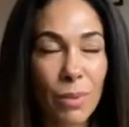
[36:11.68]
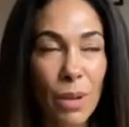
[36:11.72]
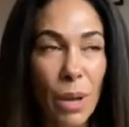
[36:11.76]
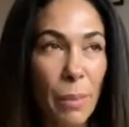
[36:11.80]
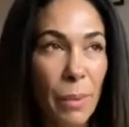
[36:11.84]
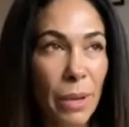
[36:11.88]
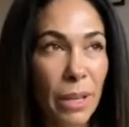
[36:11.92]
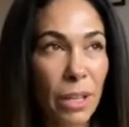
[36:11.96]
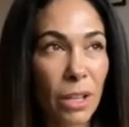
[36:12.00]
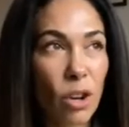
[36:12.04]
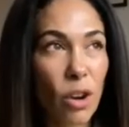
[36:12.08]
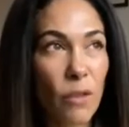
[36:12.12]
I
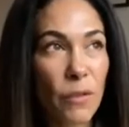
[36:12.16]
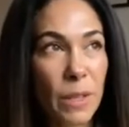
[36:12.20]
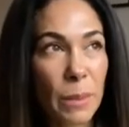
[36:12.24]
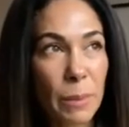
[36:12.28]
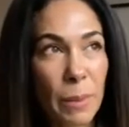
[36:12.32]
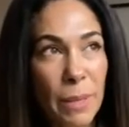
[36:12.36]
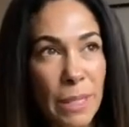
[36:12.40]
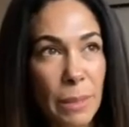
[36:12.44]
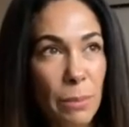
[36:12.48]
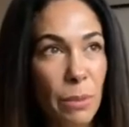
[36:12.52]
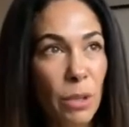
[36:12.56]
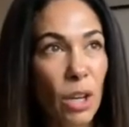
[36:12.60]
mean, coffee's
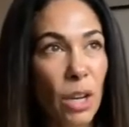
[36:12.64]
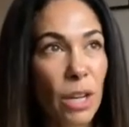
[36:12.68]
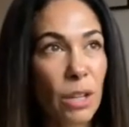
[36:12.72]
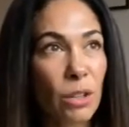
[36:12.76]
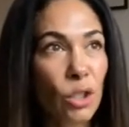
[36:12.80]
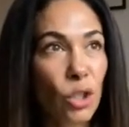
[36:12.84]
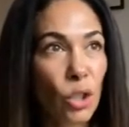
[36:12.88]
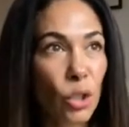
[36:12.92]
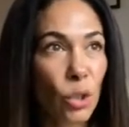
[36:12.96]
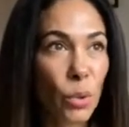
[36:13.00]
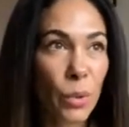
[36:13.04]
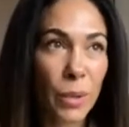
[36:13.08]
been something I
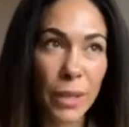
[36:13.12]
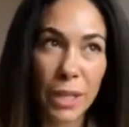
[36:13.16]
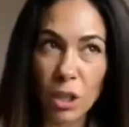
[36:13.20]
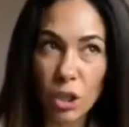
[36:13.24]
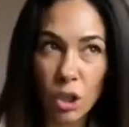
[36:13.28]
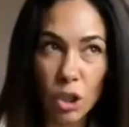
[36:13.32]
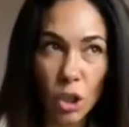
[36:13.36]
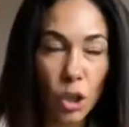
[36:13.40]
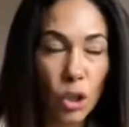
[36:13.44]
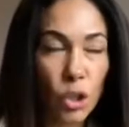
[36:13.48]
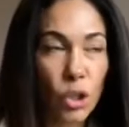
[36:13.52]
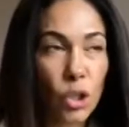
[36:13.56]
do and
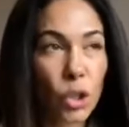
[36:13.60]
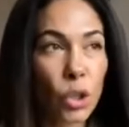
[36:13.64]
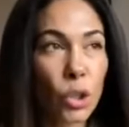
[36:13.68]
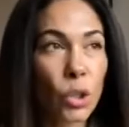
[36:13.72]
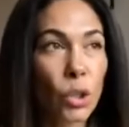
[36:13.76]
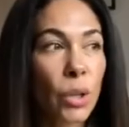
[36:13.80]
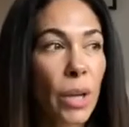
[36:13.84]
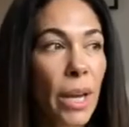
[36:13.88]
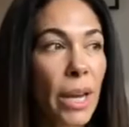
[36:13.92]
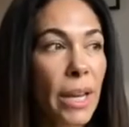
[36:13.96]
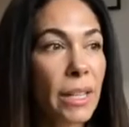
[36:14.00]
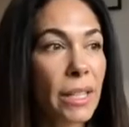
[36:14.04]
then don't do,
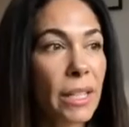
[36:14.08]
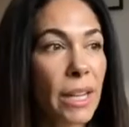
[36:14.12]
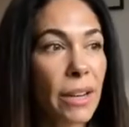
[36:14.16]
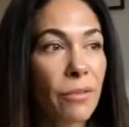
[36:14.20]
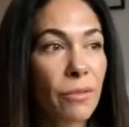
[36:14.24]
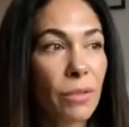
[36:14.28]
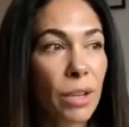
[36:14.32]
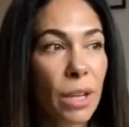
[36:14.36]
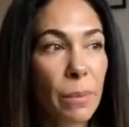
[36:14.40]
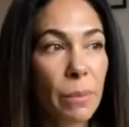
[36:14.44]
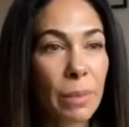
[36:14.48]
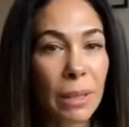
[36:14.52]
and
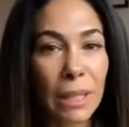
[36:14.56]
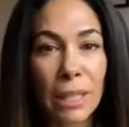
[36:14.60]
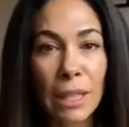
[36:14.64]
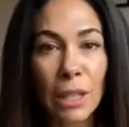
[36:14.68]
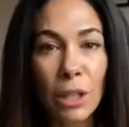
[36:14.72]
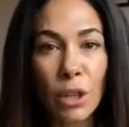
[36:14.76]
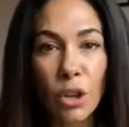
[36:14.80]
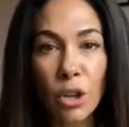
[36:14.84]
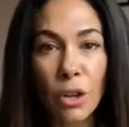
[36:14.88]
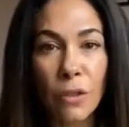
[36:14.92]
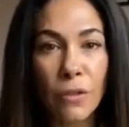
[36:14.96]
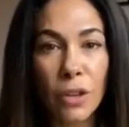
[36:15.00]
have
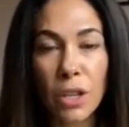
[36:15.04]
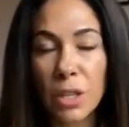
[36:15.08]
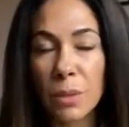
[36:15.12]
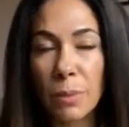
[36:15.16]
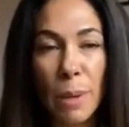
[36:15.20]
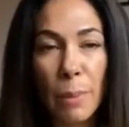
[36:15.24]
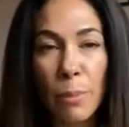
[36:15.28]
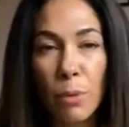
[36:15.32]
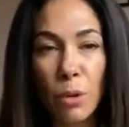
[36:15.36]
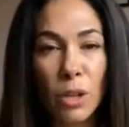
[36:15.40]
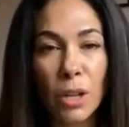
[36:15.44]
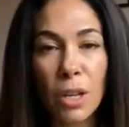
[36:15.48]
completely gone off it because
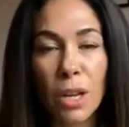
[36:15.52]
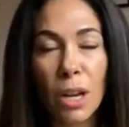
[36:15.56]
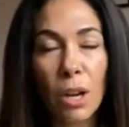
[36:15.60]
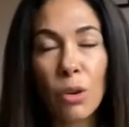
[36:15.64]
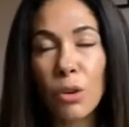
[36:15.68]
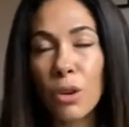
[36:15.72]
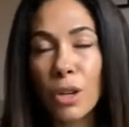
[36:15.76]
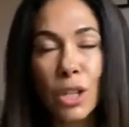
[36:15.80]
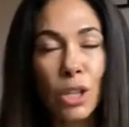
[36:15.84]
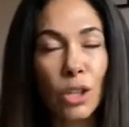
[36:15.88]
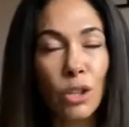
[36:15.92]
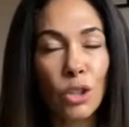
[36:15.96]
my body
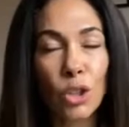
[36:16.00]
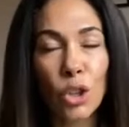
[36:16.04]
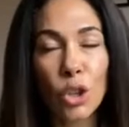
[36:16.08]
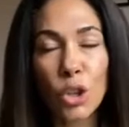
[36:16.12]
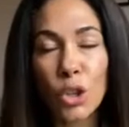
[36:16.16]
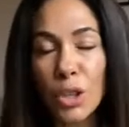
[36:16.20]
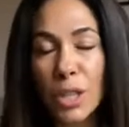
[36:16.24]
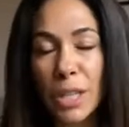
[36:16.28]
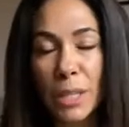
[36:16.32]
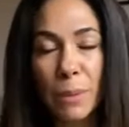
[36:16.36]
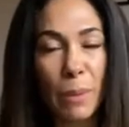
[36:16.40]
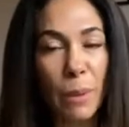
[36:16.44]
already
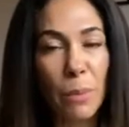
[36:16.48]
knew this.